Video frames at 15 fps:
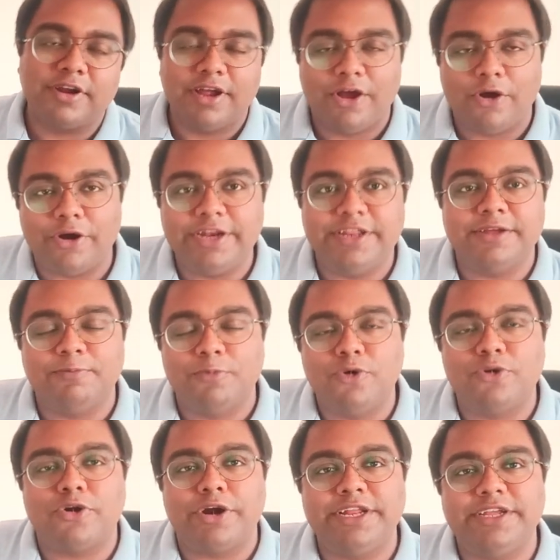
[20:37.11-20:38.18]

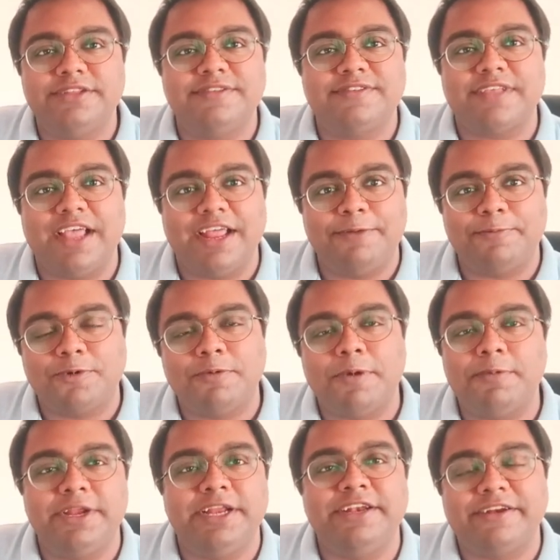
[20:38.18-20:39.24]
audience and
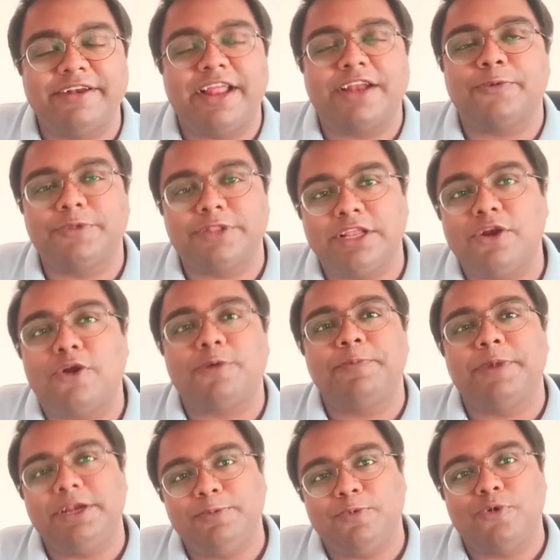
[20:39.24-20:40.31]
probably interact with a lot
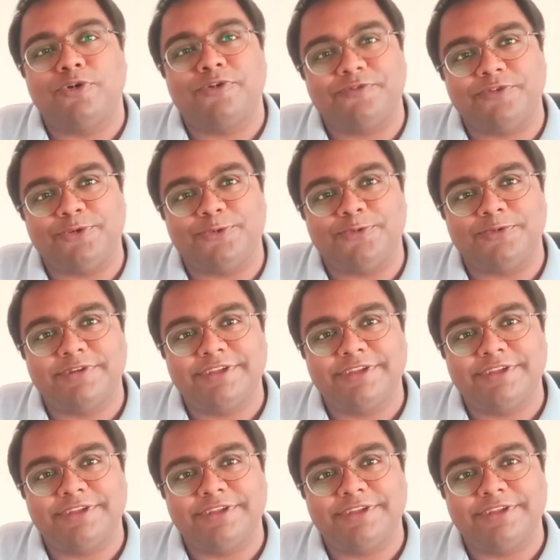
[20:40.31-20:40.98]
many more of you.